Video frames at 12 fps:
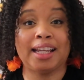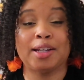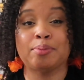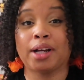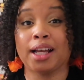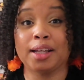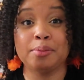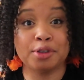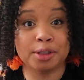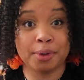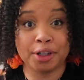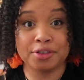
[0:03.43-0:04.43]
and my
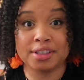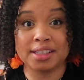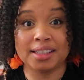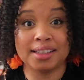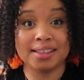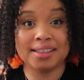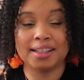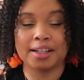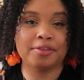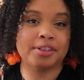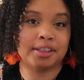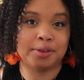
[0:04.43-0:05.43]
book purchases
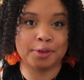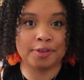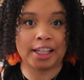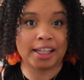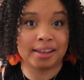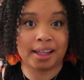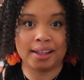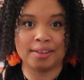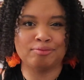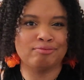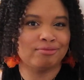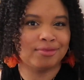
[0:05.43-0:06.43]
definitely reflect
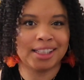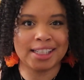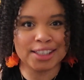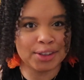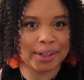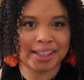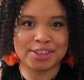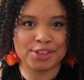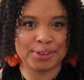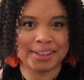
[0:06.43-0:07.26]
that. Let's get right into